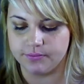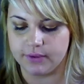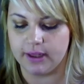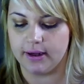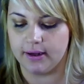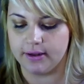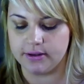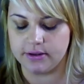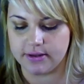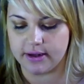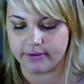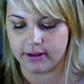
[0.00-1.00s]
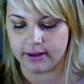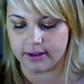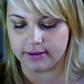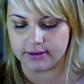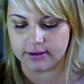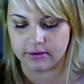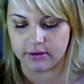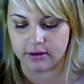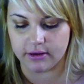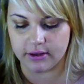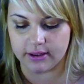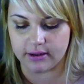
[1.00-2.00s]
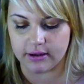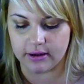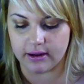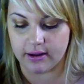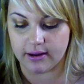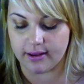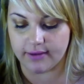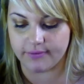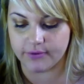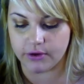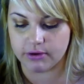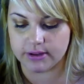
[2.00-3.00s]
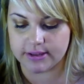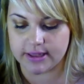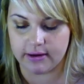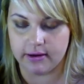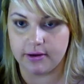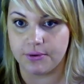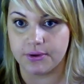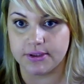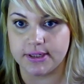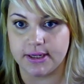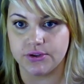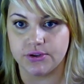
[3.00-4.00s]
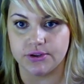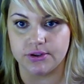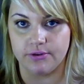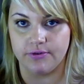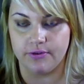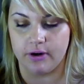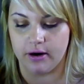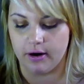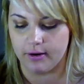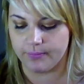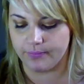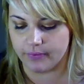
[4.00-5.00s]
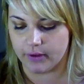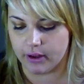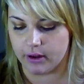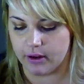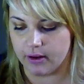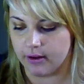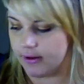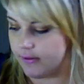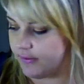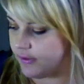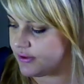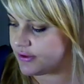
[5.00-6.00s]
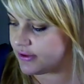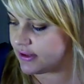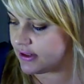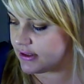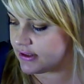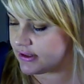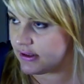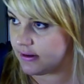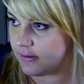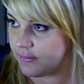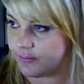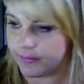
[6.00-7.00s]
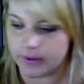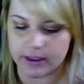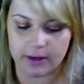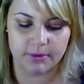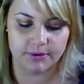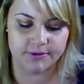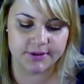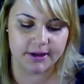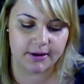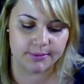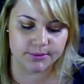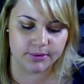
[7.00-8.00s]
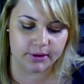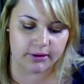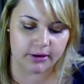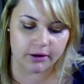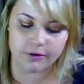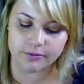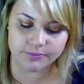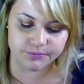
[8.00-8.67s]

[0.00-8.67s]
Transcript: Yeah, I definitely liked it a lot, and I haven't noticed any irritation so far. I've used this a couple of times right now,